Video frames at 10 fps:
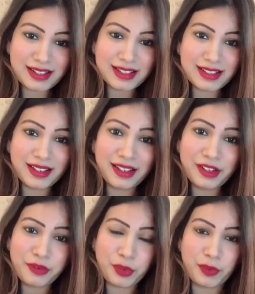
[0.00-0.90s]
Hello
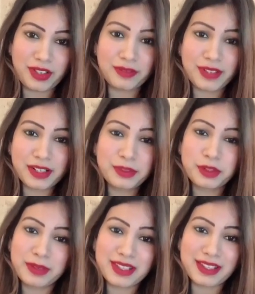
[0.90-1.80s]
everyone, welcome to
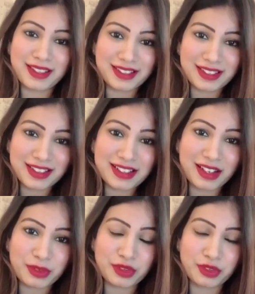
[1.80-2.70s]
my channel, The
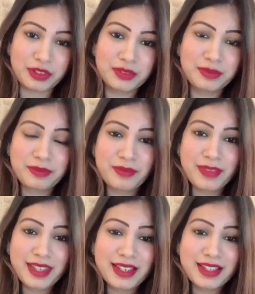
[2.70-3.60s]
Cloud Door.
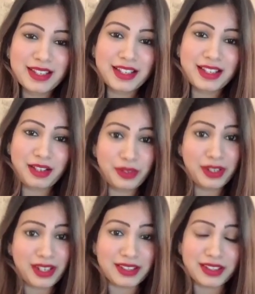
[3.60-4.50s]

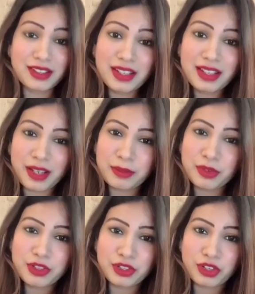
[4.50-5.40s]
Okay, today I'm
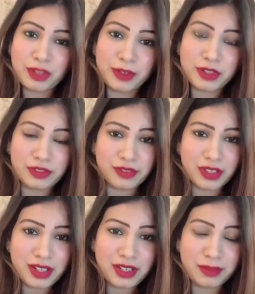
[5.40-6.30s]
going to talk about a
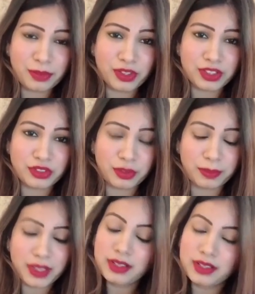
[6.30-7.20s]
very important
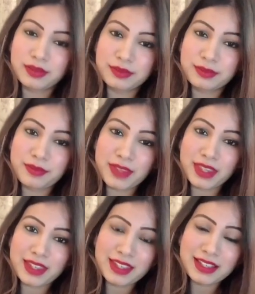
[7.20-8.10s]
topic.
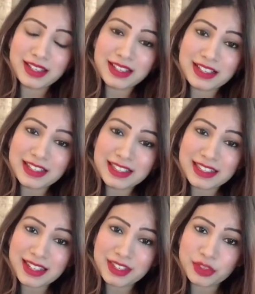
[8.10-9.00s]

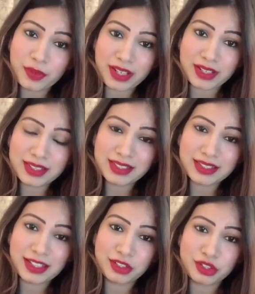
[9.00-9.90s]
Six ways
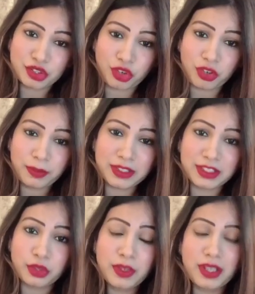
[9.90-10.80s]
that your job is
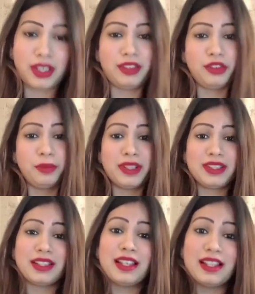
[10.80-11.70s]
ruining your
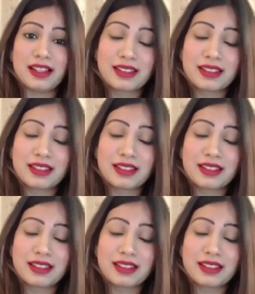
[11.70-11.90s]
mental health.